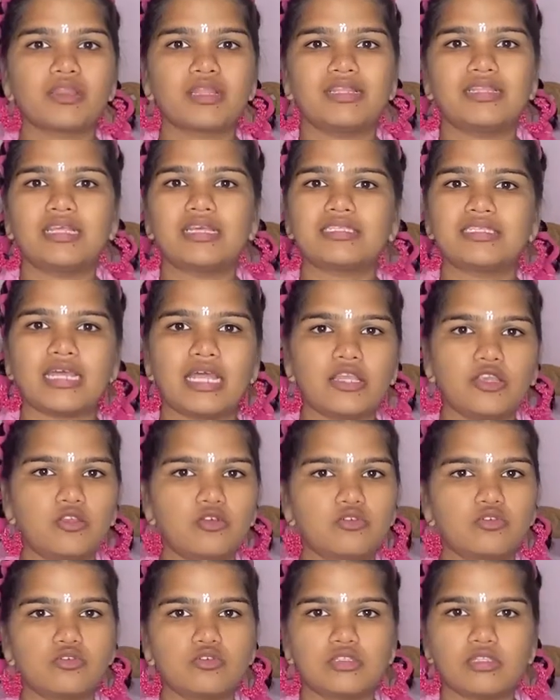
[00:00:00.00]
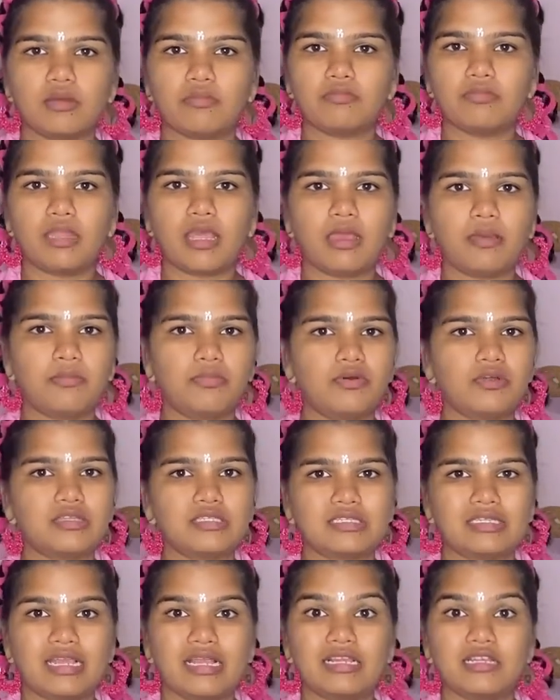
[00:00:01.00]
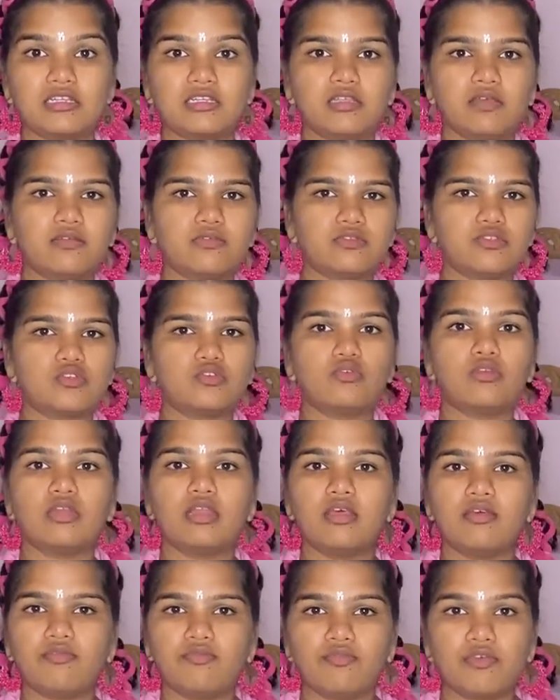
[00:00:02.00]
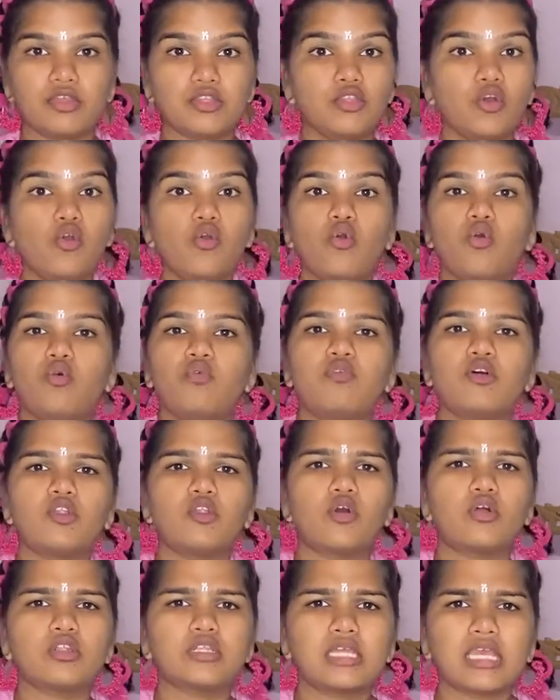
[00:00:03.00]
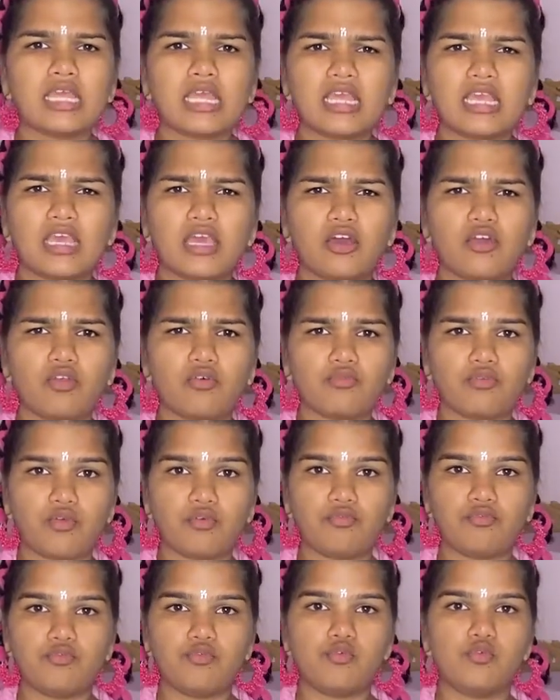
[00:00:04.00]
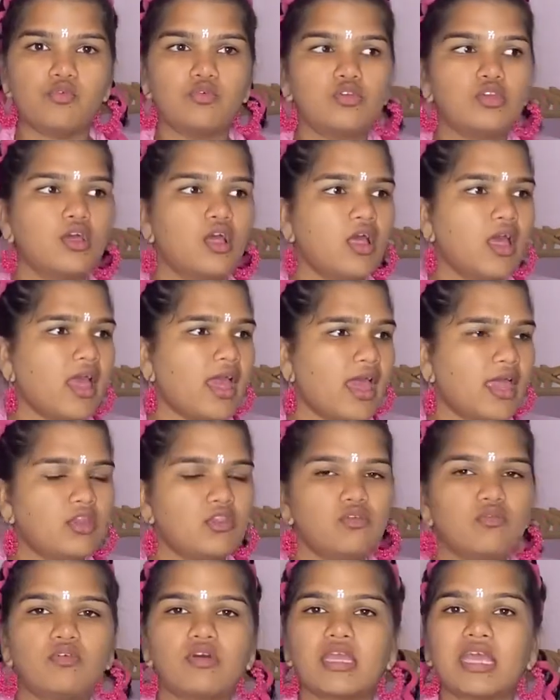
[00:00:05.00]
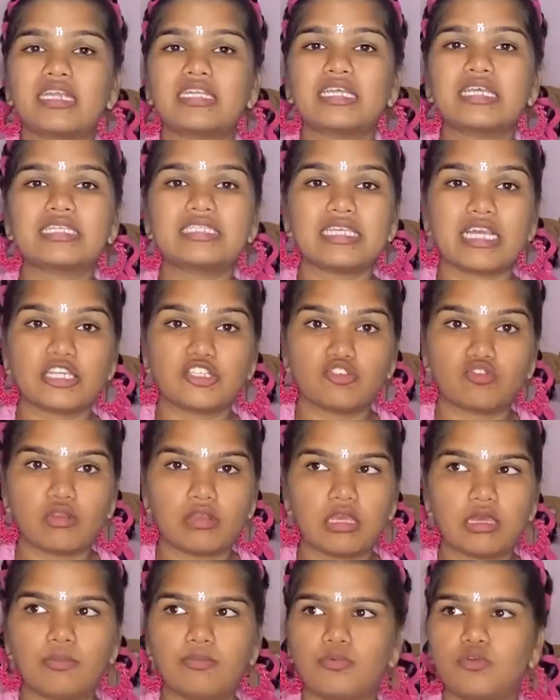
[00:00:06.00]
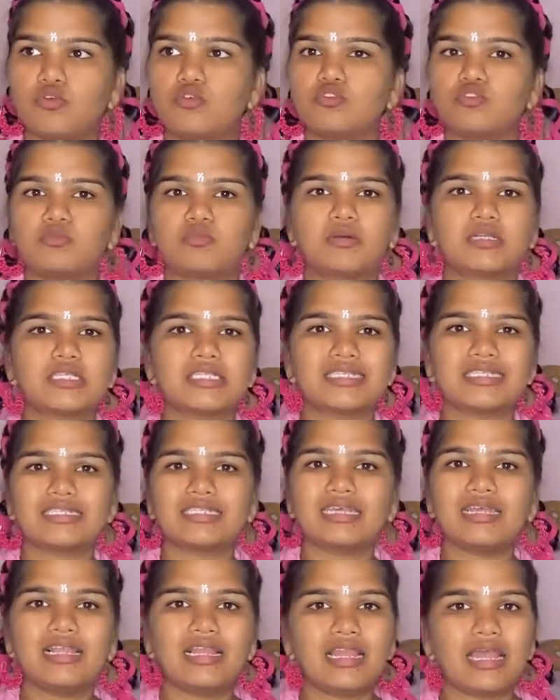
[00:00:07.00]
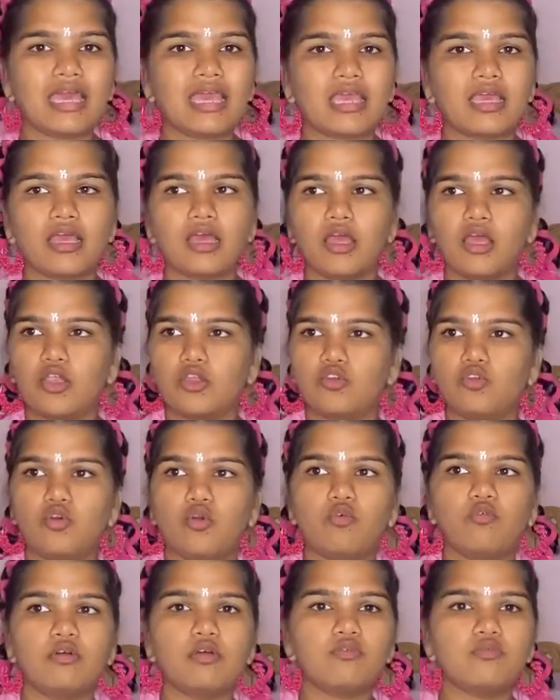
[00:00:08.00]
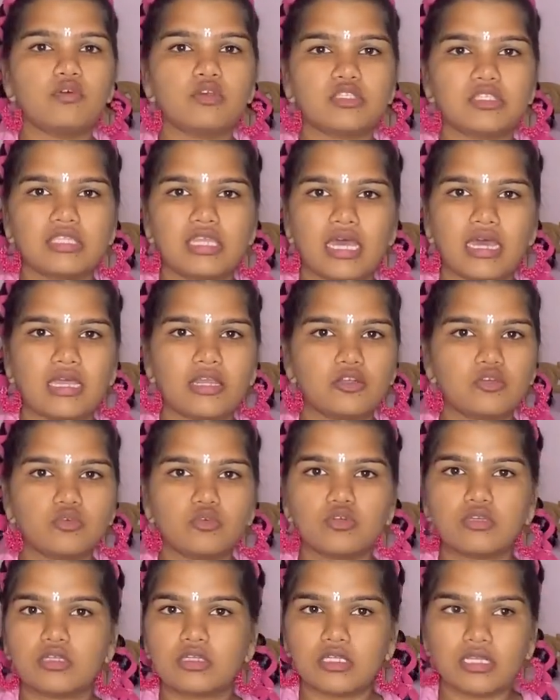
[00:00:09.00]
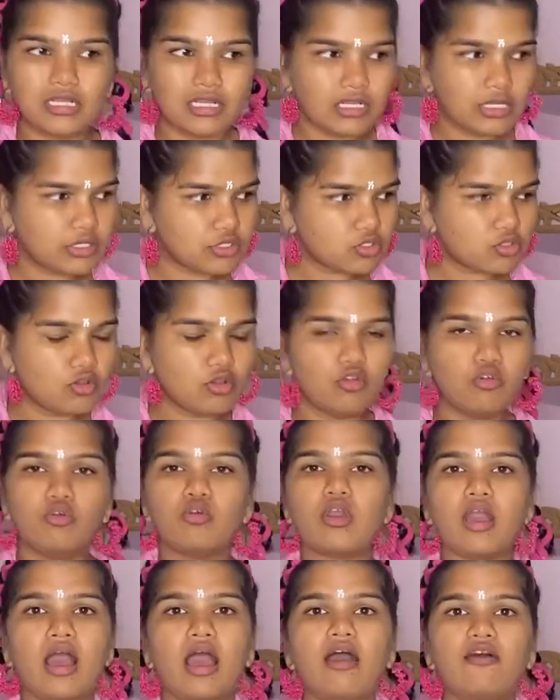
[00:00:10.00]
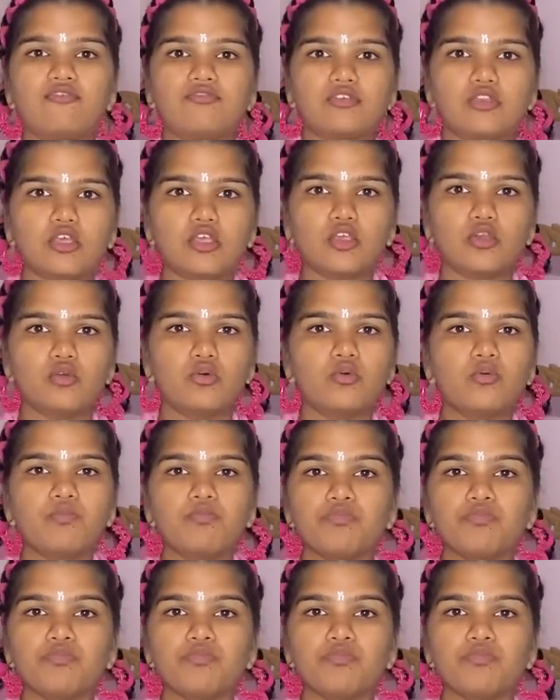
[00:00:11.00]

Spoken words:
They send you to some neighbors, relatives to live with, who were not taking care of your food, and you were getting sexually abused, but still like no one was there to look after you